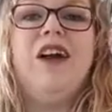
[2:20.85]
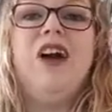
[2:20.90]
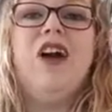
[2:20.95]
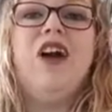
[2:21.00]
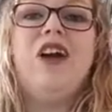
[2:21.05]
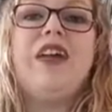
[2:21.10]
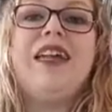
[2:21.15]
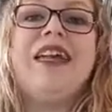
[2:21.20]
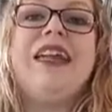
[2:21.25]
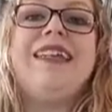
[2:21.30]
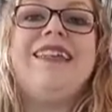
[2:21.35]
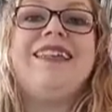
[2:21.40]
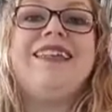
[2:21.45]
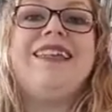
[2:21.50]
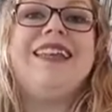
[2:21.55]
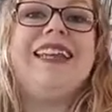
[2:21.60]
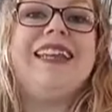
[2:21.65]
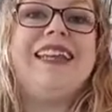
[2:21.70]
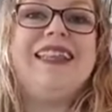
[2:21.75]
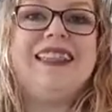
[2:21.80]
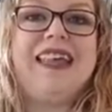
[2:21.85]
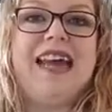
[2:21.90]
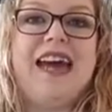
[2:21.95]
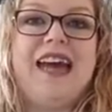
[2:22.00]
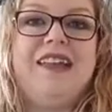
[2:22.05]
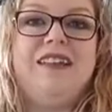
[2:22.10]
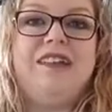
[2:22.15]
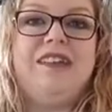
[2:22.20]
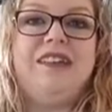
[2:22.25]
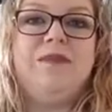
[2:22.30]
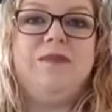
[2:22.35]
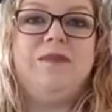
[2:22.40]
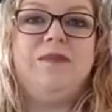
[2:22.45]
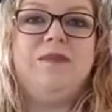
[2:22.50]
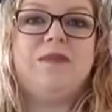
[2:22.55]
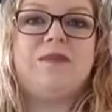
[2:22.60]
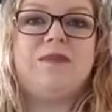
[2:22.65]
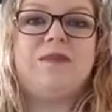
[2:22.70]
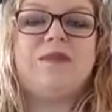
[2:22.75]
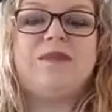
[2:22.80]
Our kids need that.
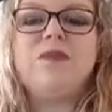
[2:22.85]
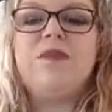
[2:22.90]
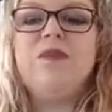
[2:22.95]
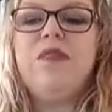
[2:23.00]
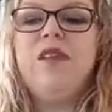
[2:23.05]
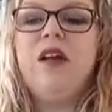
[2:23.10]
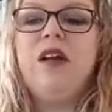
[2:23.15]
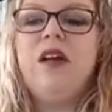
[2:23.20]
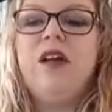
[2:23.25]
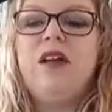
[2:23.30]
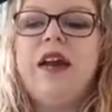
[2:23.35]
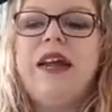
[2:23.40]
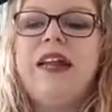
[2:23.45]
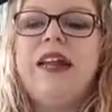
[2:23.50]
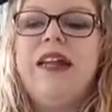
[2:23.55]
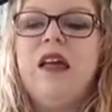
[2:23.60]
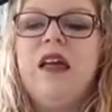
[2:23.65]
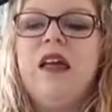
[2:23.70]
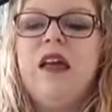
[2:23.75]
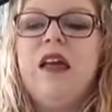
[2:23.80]
All right.